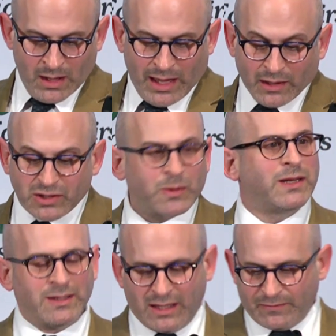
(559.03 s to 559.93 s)
Elsewhere,
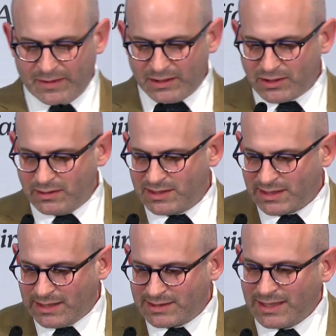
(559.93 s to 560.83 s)
the definition
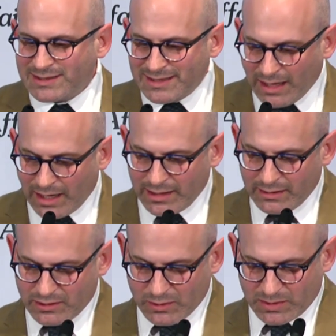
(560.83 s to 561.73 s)
states that denying
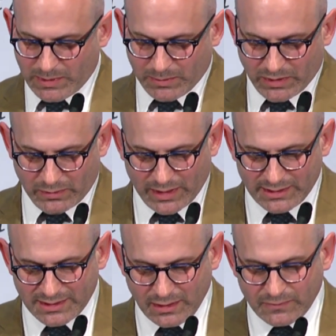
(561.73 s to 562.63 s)
the Jewish people their right
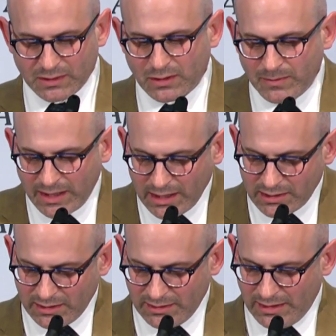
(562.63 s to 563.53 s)
to
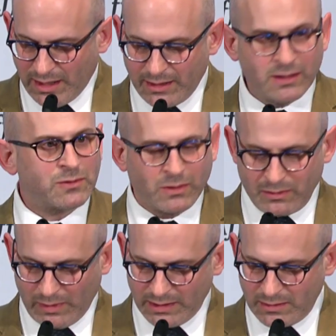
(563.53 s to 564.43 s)
self-determination, denying Israel the
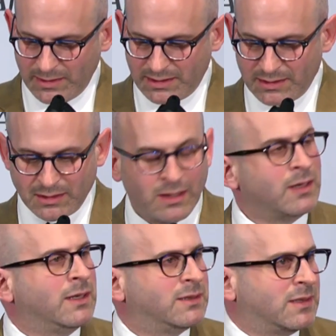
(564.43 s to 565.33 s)
right to exist,
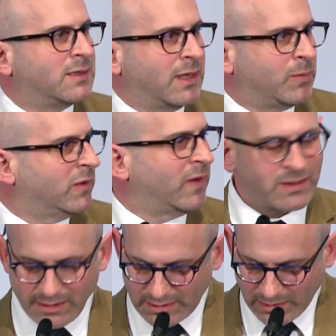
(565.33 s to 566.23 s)
is an example of
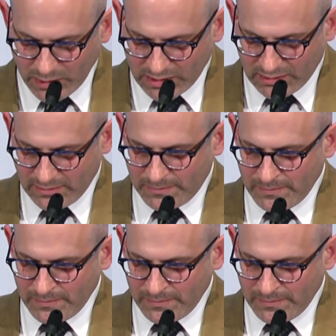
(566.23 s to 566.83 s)
anti-Semitism.